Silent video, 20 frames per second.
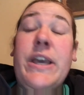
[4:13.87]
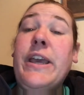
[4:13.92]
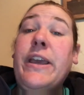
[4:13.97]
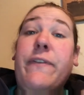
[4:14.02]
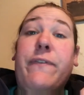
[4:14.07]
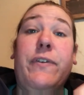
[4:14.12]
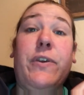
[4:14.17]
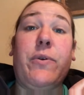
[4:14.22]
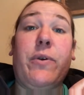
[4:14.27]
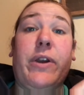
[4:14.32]

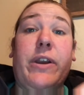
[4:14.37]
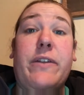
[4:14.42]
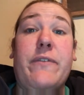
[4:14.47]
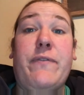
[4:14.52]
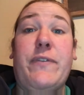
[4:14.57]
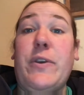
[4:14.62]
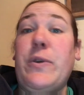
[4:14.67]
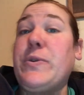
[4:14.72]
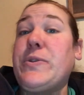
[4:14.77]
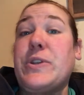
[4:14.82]
If you are
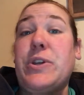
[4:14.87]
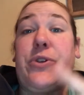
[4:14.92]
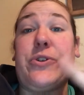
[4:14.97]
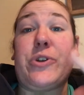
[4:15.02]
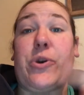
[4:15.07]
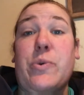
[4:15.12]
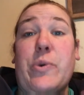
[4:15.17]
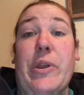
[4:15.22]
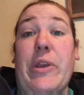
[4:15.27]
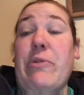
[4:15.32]
confused, you
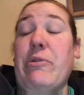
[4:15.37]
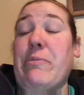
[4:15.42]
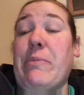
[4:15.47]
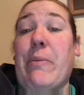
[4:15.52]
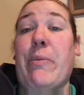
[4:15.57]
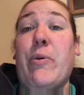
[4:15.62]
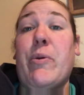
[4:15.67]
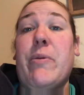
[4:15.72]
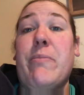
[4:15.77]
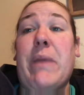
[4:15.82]
don't really
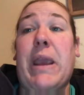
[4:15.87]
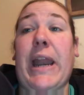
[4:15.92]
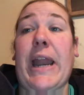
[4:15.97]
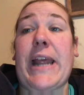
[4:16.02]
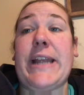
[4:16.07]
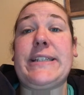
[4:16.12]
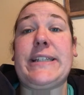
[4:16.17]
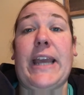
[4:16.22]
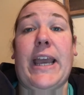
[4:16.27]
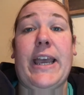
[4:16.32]
remember what main
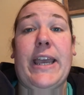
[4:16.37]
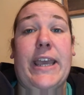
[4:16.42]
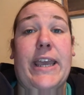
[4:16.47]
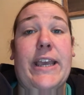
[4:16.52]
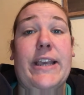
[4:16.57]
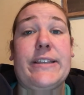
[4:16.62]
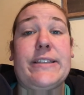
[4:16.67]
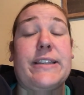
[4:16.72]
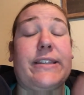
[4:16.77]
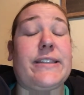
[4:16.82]
idea
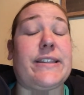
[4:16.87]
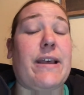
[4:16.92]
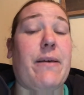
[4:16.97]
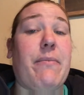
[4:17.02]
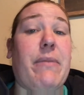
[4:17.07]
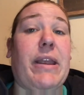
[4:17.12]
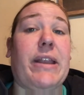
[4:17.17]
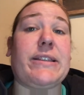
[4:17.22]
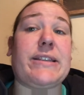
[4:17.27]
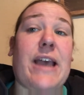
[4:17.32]
is, it's that
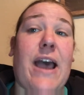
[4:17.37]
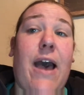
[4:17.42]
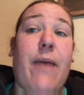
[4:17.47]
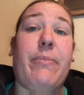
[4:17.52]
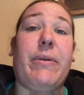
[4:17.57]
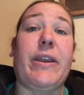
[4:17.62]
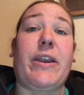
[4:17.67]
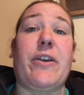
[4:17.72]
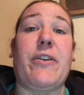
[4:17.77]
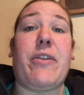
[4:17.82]
main
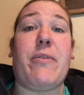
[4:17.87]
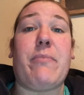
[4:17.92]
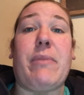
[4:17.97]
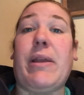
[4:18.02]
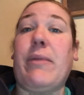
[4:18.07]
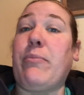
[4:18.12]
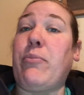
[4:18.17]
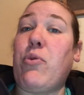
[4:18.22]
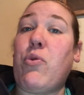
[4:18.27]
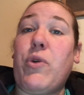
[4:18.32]
topic or the
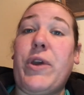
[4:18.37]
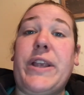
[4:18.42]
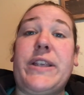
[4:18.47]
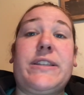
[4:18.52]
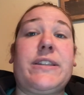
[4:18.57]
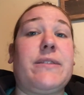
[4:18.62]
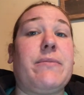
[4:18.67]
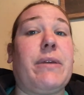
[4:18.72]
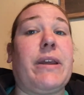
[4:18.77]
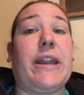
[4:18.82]
main
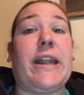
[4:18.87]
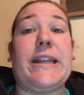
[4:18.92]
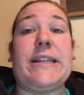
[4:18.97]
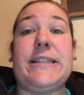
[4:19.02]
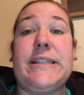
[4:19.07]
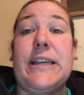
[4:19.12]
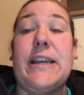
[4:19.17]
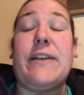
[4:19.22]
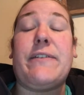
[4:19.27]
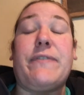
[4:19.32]
point, the main
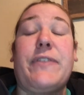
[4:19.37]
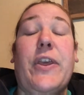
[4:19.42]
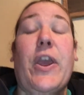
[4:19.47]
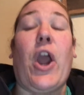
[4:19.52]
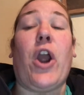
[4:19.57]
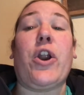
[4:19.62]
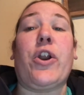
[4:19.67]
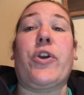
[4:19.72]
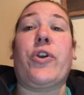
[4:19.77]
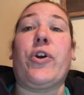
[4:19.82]
idea of the
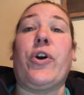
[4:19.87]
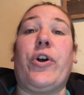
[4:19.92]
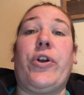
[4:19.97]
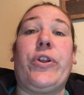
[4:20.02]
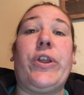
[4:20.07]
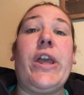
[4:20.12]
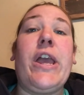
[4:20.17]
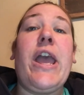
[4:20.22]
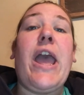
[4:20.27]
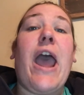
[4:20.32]

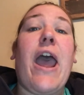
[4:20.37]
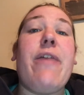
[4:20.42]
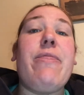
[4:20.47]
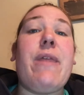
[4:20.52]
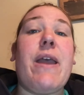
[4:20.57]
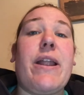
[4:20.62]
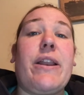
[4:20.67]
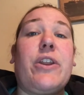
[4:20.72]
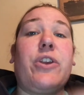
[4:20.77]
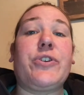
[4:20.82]
article, and
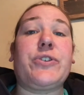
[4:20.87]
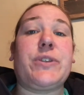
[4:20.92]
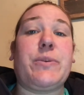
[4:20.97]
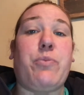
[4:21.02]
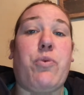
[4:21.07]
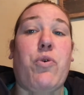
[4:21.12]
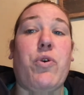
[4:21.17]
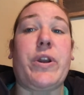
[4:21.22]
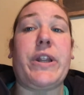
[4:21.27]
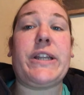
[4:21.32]
then your
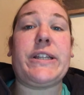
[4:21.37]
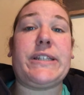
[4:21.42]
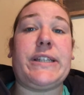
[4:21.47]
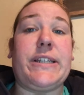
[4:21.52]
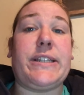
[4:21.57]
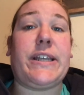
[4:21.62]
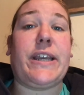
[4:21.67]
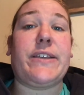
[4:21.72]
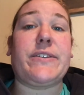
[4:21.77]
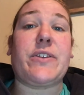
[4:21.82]
supporting
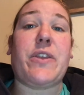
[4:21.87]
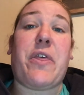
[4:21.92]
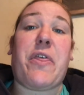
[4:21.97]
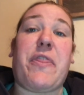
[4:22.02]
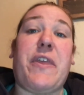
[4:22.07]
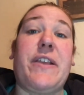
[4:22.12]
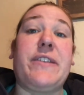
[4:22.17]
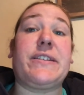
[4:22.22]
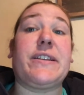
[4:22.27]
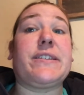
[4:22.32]
details are the
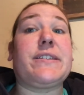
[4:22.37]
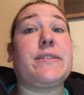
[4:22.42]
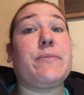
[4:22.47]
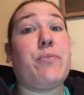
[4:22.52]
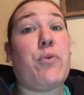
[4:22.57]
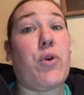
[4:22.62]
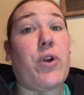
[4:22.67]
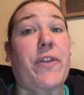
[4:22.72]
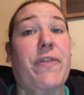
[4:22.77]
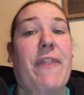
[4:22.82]
things that
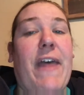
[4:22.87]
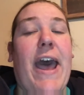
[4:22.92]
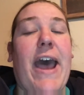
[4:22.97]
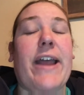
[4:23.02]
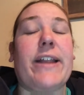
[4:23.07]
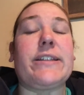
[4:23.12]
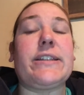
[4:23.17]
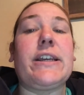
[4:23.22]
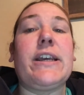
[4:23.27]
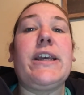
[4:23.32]
support
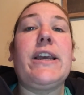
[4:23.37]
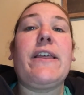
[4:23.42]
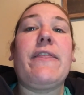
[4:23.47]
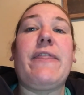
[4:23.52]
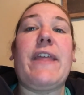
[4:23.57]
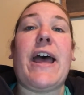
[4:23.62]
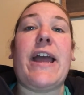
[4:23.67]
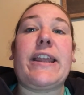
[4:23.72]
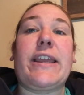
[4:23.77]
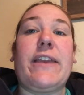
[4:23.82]

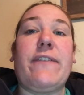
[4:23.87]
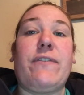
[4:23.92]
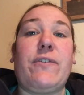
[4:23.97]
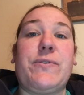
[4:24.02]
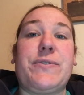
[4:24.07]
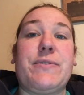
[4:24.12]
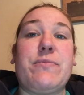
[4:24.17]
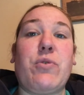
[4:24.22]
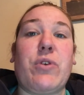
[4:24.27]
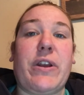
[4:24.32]
that give you
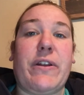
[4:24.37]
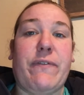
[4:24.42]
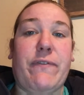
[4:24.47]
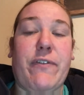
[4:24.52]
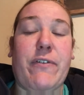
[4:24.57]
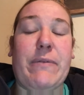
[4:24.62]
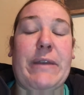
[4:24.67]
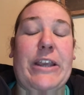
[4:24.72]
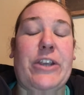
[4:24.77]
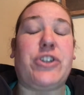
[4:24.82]
some more
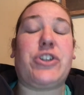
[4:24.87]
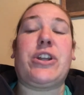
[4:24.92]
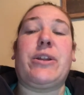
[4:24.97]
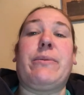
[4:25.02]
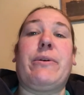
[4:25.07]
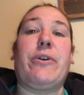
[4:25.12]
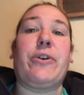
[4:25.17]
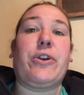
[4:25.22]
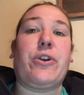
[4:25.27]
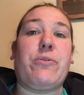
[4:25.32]
information
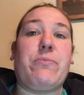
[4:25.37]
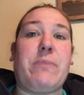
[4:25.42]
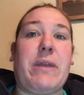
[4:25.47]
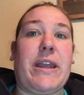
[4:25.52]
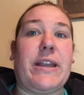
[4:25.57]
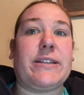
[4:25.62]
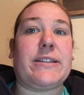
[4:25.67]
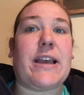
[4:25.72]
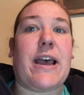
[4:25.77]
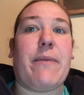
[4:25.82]
about your
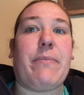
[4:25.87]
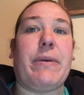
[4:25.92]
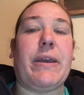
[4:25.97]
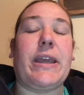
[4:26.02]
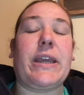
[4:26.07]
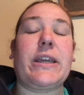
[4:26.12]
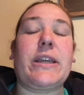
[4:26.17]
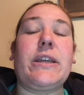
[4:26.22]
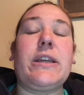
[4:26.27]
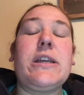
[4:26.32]
main
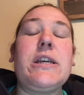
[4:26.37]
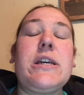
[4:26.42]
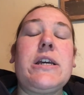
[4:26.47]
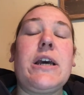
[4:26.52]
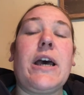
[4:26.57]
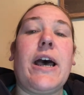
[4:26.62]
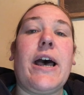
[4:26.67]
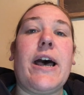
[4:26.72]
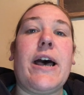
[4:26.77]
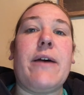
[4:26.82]
topic.
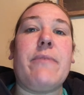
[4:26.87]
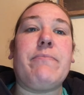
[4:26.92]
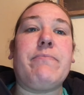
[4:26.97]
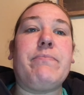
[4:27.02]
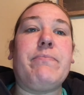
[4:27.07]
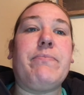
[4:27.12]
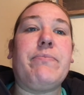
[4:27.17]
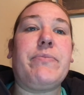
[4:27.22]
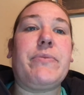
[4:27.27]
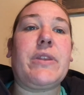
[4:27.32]

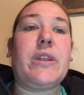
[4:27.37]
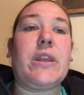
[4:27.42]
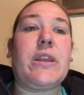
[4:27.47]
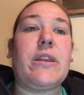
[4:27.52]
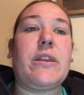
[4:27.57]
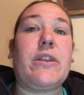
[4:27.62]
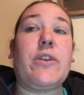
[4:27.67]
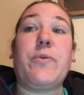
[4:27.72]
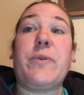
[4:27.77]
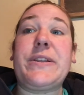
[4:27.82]

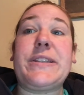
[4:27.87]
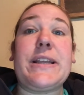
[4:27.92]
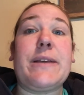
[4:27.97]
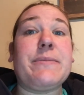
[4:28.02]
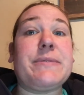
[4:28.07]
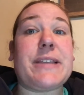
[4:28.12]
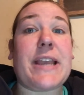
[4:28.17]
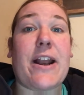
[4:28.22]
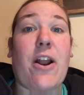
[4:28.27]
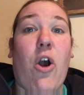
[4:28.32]
The reason
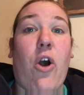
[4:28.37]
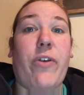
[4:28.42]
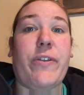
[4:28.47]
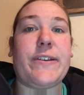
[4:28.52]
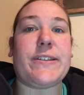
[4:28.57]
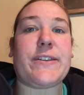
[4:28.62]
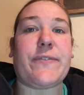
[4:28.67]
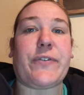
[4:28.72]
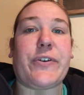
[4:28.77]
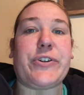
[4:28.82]
I'm saying all
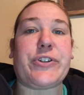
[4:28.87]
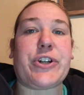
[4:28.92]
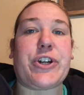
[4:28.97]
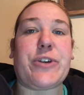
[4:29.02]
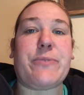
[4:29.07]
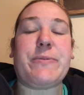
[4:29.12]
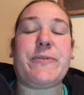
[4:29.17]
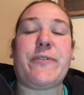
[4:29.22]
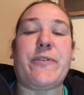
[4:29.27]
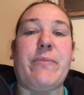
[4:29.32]
these different
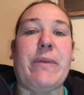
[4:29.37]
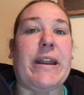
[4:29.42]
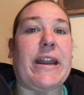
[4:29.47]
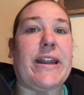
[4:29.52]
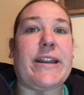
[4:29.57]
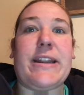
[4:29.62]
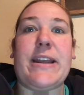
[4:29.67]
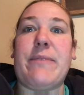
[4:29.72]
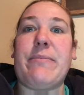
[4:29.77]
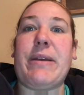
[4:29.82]
terms for main
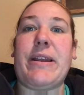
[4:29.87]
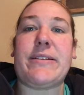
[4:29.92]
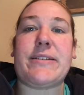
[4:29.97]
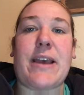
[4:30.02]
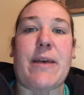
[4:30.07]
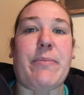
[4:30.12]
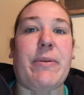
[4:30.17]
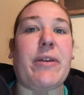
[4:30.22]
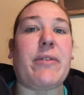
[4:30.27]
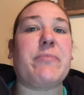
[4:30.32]
idea, main
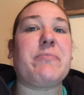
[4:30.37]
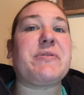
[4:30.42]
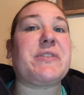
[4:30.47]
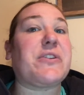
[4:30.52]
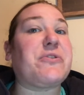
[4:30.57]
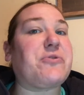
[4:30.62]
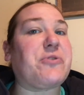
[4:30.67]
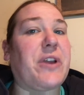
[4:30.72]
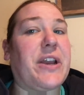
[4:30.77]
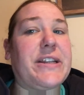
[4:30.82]
topic,
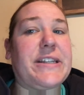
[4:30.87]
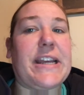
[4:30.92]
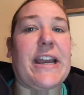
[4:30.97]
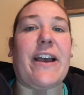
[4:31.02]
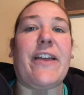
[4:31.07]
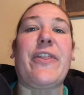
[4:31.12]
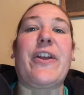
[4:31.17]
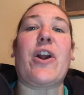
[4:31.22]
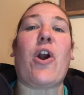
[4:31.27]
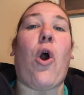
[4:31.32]
central
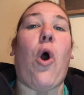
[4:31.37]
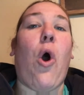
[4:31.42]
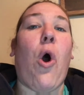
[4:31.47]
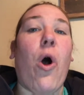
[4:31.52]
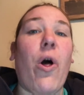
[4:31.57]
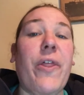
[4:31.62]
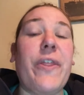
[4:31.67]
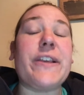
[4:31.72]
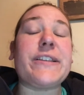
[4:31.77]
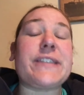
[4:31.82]
idea, they're
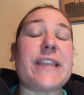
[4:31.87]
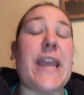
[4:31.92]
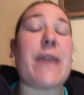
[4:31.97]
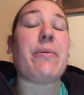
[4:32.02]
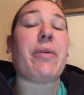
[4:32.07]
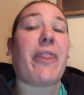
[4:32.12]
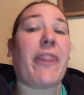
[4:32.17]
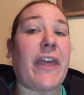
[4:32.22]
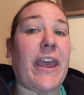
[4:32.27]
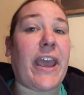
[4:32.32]
all the
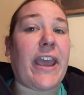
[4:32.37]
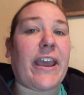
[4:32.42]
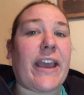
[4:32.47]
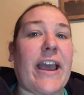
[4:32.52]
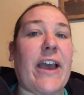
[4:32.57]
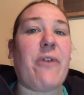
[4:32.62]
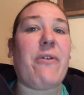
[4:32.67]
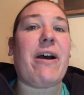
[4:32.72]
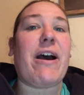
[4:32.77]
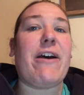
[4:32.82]
same thing.
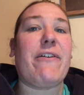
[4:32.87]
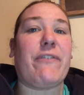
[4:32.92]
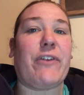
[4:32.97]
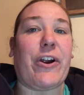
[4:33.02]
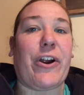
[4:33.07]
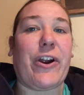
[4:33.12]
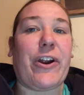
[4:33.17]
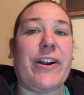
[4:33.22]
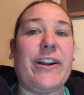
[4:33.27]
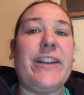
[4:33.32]

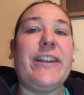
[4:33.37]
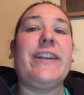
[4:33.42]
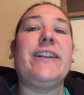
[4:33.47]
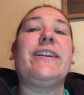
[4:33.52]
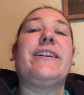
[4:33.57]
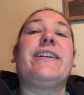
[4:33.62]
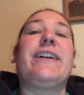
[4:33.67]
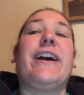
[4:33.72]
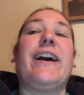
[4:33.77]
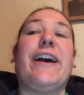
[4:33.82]
However,
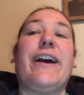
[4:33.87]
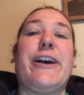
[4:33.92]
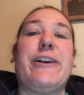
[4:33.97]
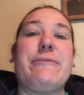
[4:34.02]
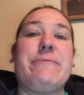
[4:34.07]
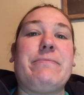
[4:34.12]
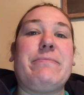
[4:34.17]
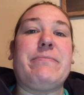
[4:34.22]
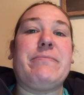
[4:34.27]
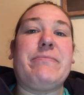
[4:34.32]

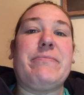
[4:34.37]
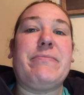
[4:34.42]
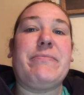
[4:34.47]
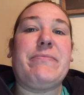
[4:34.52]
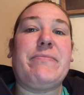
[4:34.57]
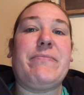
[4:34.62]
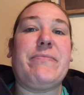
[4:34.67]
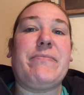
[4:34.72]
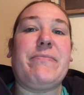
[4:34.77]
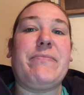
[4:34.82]
you
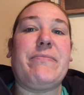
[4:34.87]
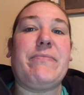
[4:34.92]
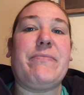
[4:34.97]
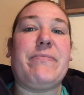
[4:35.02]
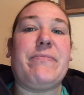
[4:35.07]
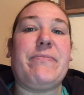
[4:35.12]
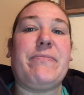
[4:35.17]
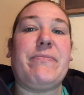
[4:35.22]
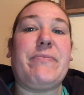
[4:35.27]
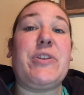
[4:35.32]

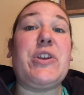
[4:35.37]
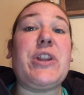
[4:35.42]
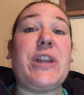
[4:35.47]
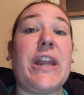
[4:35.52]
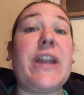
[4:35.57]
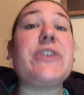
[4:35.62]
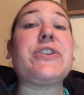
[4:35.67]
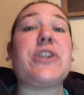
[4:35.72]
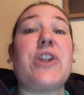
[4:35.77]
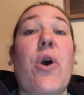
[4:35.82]

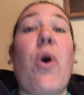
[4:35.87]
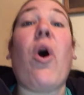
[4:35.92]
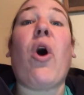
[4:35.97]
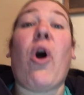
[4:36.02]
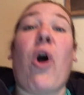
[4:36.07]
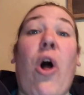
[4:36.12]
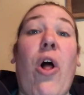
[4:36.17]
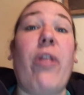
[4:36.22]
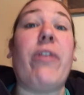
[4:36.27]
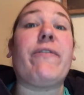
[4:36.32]
need to know
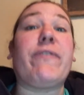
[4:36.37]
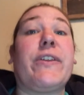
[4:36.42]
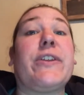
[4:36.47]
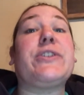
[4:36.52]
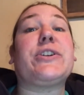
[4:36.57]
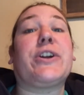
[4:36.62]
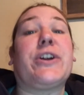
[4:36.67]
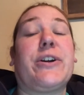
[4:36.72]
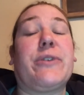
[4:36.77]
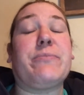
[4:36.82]
all of the
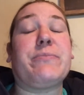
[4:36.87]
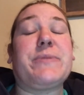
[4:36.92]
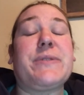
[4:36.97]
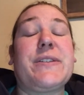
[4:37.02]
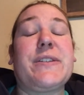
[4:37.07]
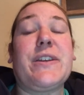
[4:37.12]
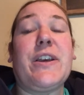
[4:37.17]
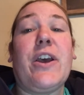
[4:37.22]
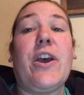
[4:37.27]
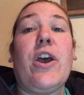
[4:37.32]

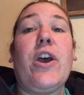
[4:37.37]
terms.